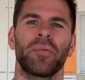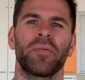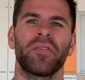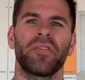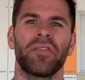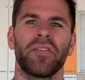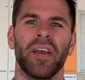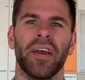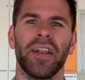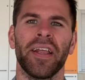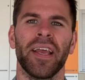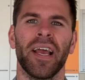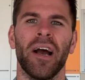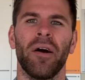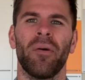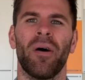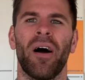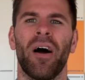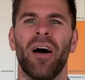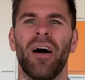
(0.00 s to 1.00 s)
setting our
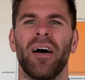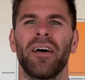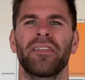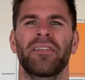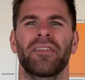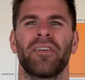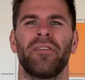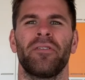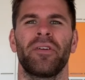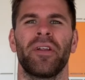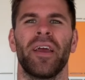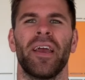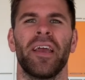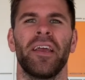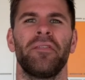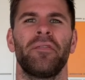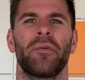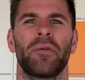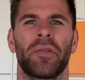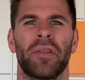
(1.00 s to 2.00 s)
hearts on
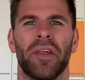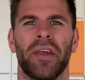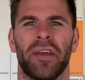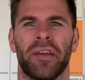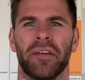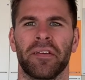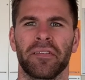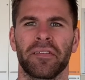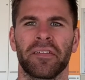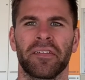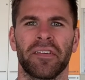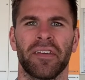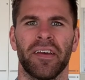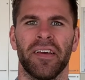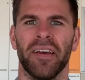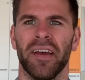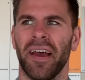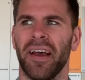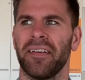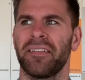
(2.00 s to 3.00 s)
evil things
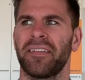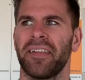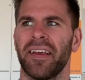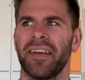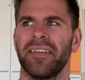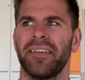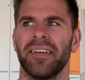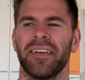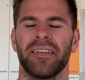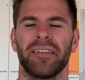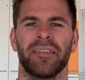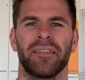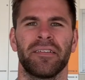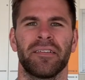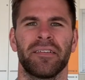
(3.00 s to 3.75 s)
as they did.